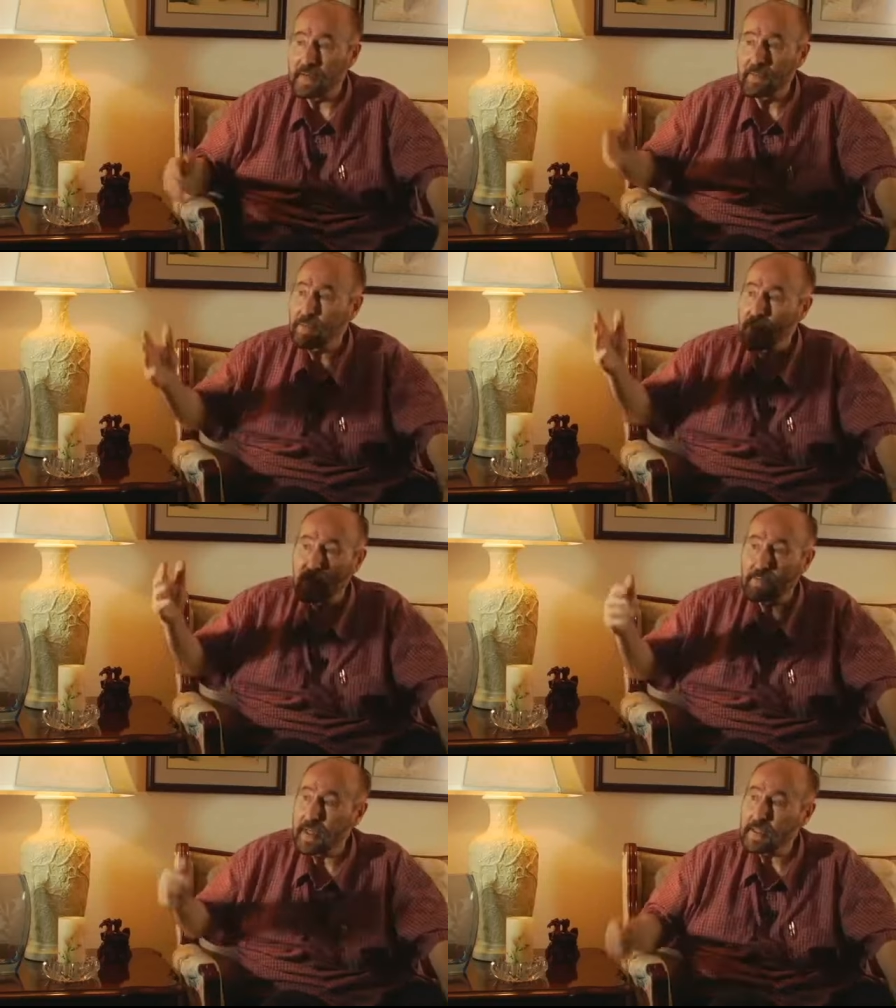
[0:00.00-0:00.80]

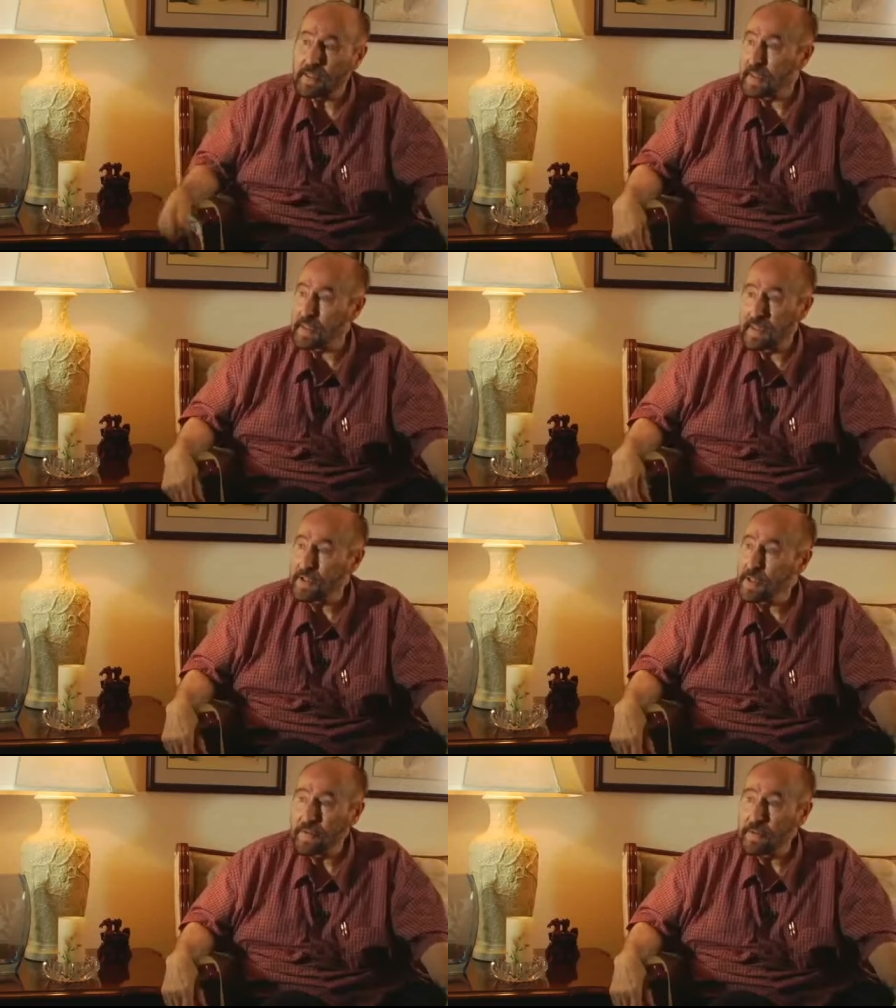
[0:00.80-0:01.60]
Everybody recognizes
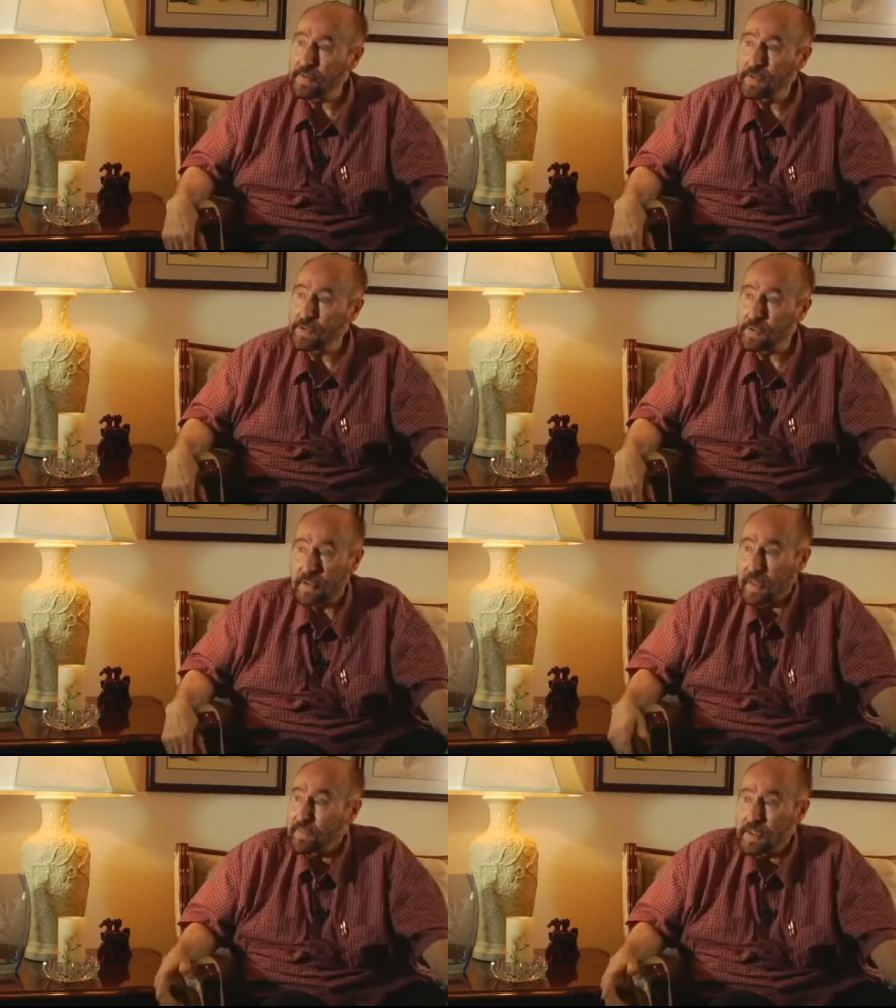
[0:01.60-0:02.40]
that's nothing
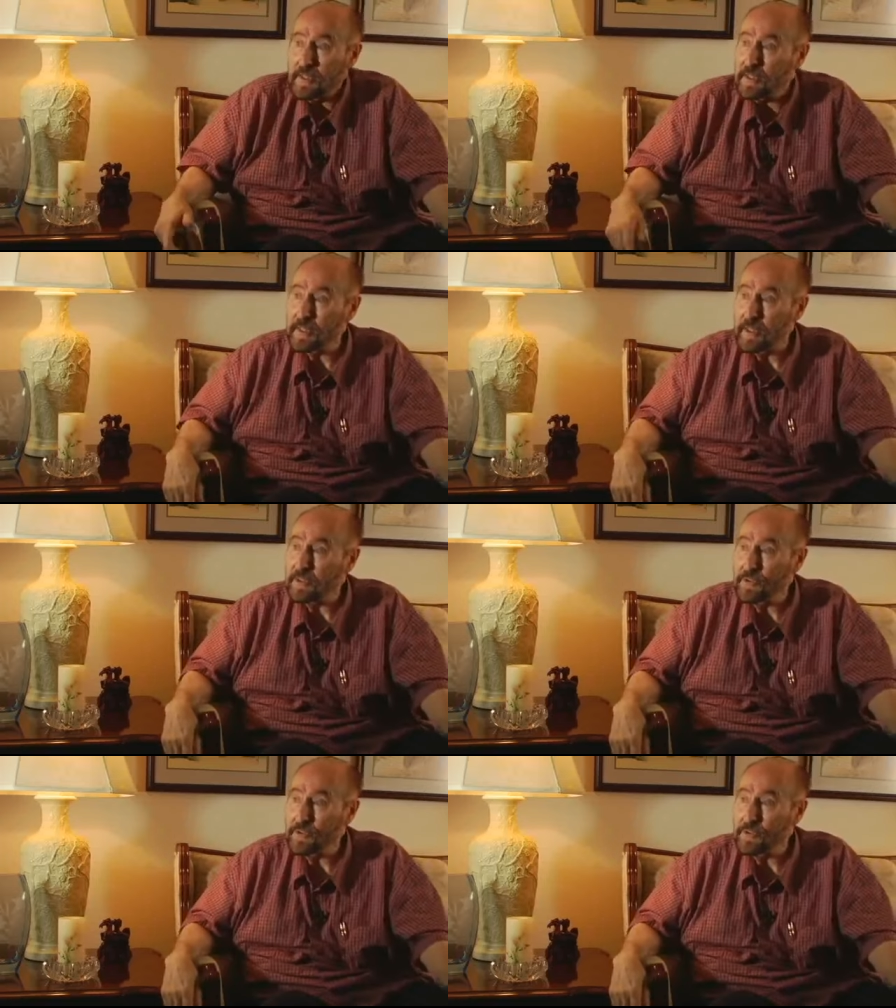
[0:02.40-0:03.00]
unusual. I haven't said a thing